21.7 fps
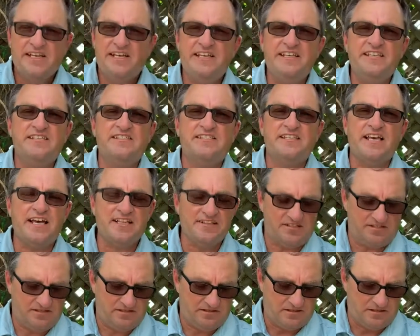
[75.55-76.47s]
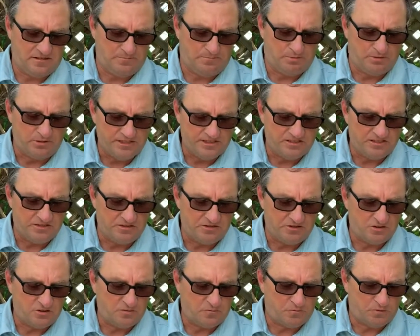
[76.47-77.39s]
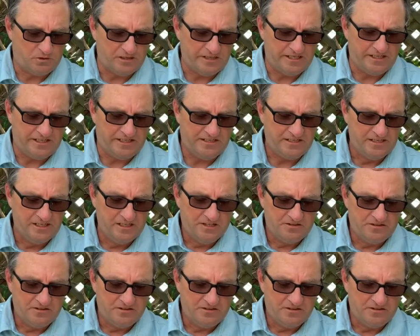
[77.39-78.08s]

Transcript: He sets the prisoners free.